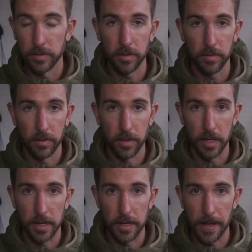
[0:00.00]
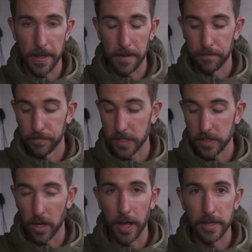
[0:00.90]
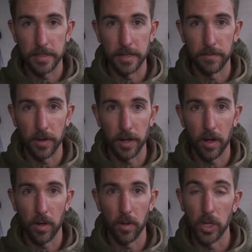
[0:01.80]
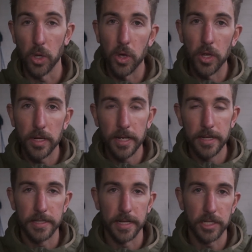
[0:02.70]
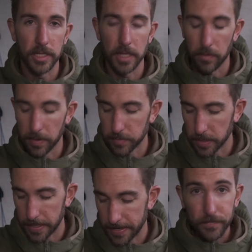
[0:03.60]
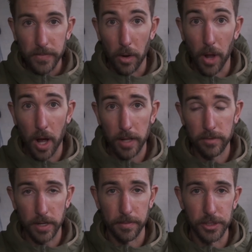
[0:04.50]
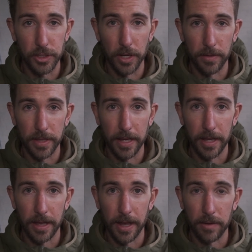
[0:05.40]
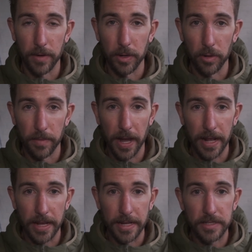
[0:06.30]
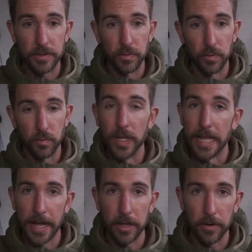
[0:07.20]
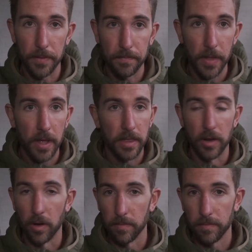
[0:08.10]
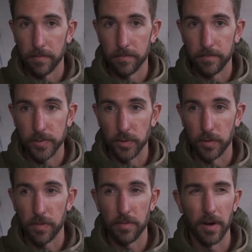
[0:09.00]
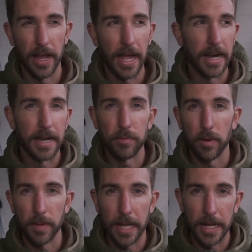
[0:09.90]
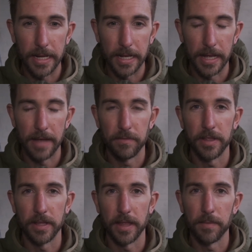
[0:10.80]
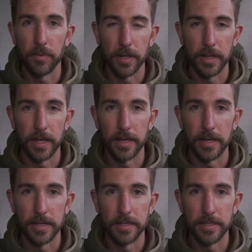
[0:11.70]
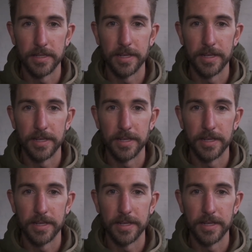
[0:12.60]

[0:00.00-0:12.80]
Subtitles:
look through the the science, and they've got a whole learn section in their website. I'd highly recommend you go in there and read all about it. It's really accurate. They're not sort of throwing out any propaganda. Everything that they put in there is